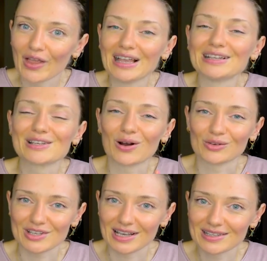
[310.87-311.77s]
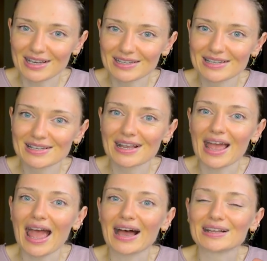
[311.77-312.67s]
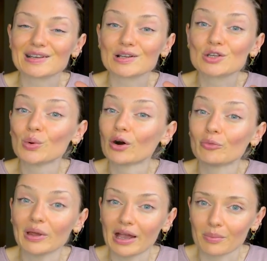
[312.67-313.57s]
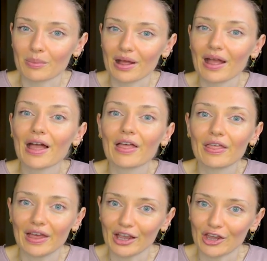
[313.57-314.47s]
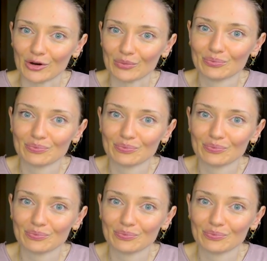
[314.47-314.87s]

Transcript: It's on Sundays at 12 p.m. Thank you.